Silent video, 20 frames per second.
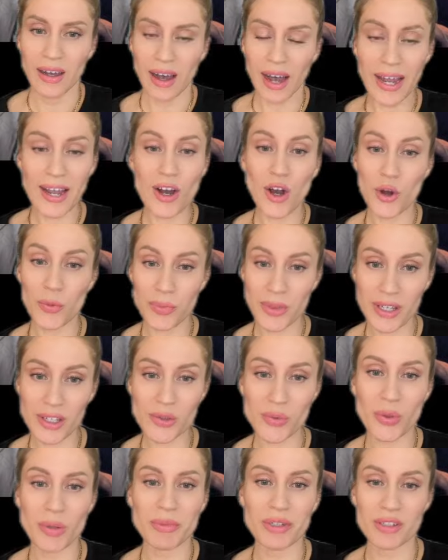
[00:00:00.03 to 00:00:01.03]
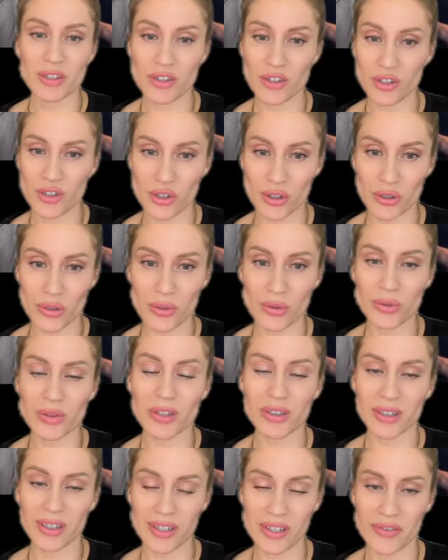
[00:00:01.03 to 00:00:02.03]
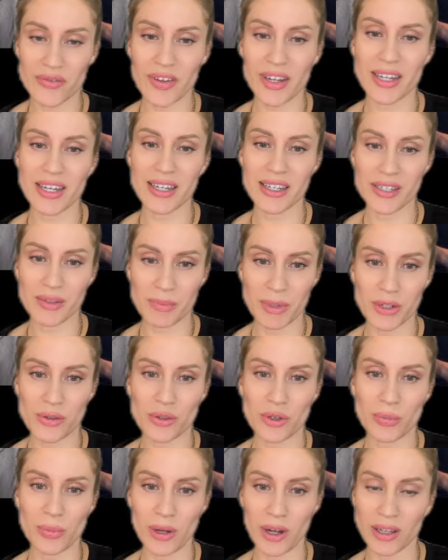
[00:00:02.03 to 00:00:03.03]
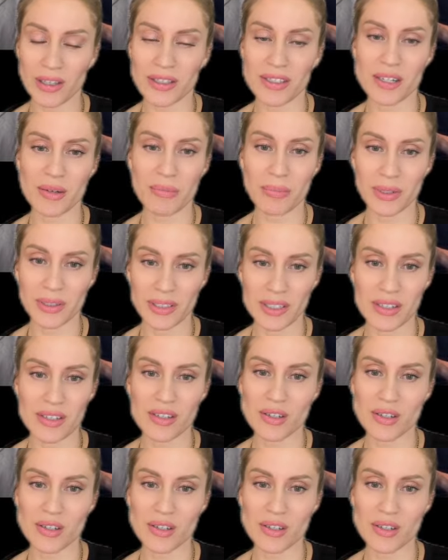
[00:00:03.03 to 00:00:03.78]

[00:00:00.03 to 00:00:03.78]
I hope these women sue the Las Vegas Metropolitan Police